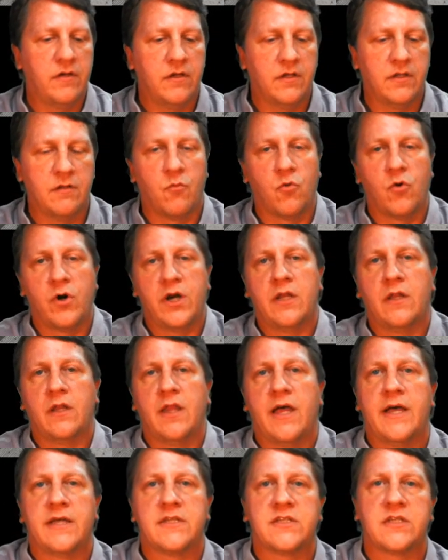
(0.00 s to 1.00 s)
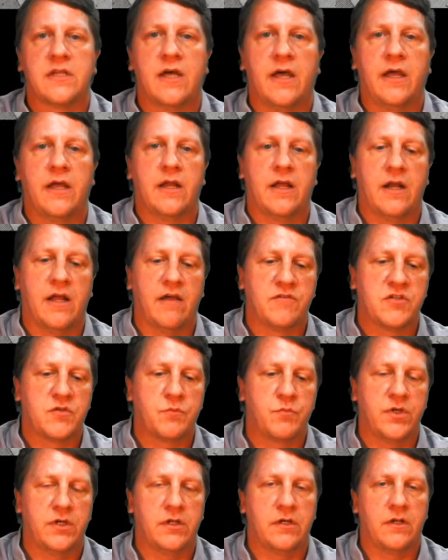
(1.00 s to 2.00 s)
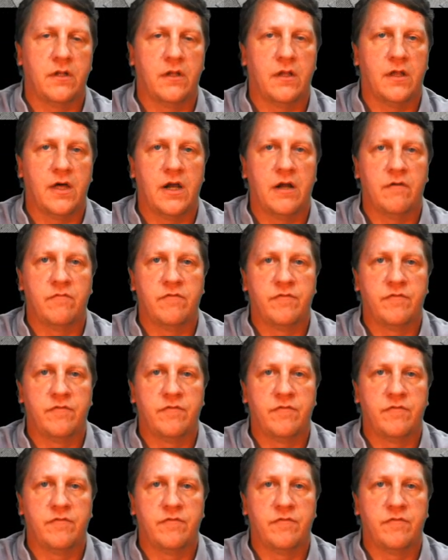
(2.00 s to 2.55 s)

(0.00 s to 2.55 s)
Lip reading: in the morning last night, and I've spent a lot of